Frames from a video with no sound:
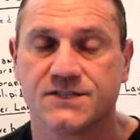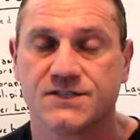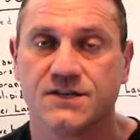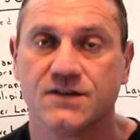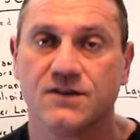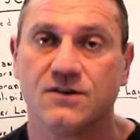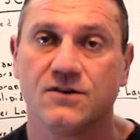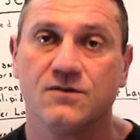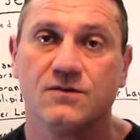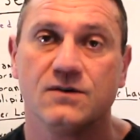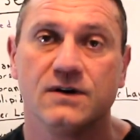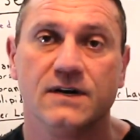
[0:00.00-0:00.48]

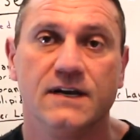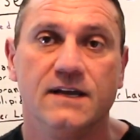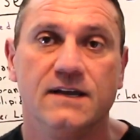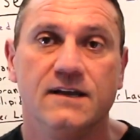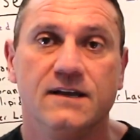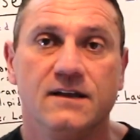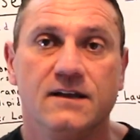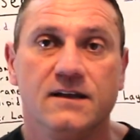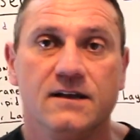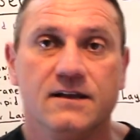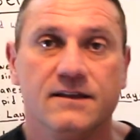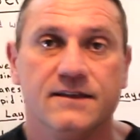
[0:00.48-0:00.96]
So
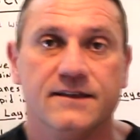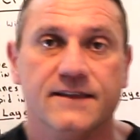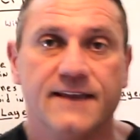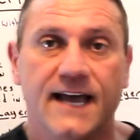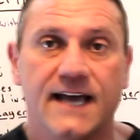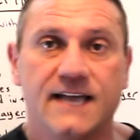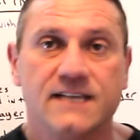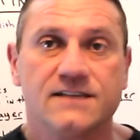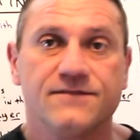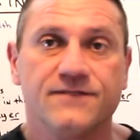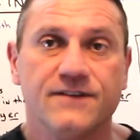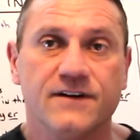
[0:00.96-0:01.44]

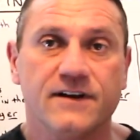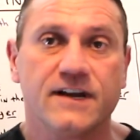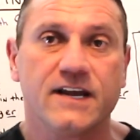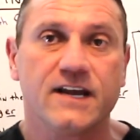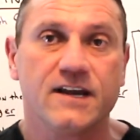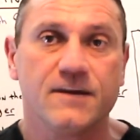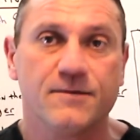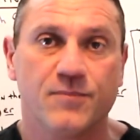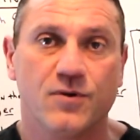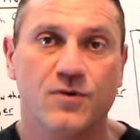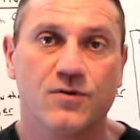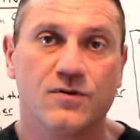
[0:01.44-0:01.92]
that's
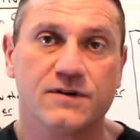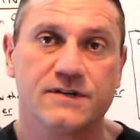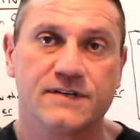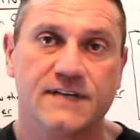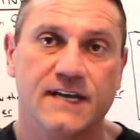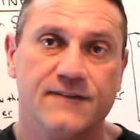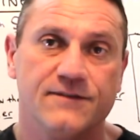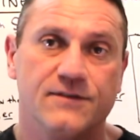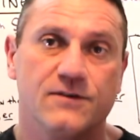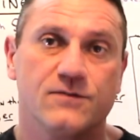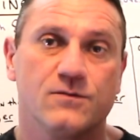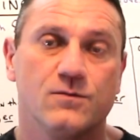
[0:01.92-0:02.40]
very important
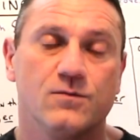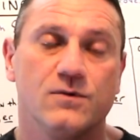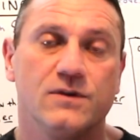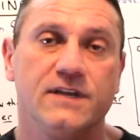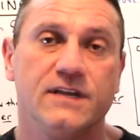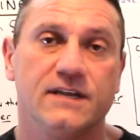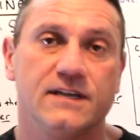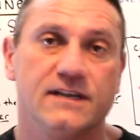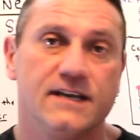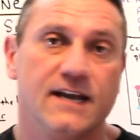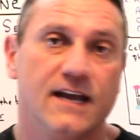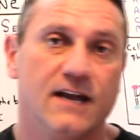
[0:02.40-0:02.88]
to have a
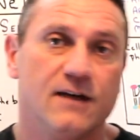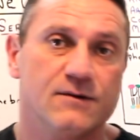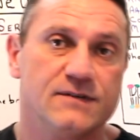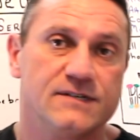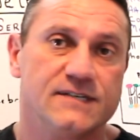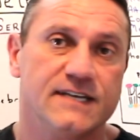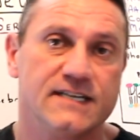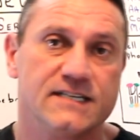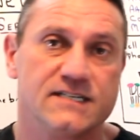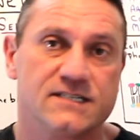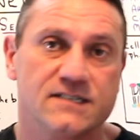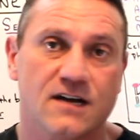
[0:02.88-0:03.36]
really, and I
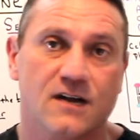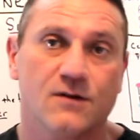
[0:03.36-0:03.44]
always say